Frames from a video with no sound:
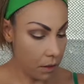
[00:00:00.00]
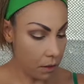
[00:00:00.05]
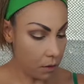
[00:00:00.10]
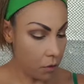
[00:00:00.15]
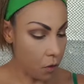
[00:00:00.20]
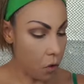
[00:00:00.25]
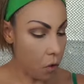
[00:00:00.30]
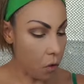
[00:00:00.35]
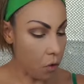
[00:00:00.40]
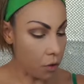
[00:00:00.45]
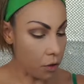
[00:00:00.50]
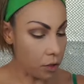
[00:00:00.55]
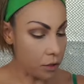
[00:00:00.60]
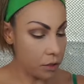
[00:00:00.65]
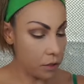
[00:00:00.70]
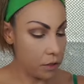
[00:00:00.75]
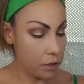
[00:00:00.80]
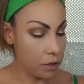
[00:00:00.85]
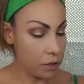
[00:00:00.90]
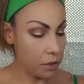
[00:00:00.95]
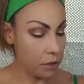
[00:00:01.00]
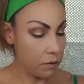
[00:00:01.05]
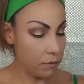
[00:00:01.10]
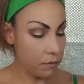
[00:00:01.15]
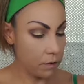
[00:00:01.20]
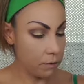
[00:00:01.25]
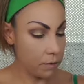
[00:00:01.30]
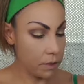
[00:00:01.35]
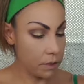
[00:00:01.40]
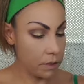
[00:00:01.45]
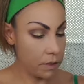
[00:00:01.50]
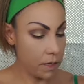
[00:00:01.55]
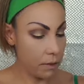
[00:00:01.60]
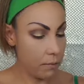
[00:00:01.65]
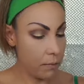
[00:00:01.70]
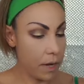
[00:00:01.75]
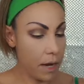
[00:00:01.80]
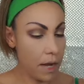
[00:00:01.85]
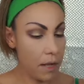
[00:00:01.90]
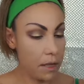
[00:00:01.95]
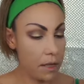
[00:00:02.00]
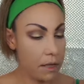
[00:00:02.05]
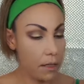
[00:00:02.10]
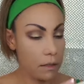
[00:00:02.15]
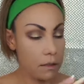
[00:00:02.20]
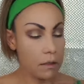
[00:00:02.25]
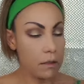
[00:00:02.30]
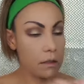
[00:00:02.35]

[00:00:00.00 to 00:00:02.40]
quartz from the same palette,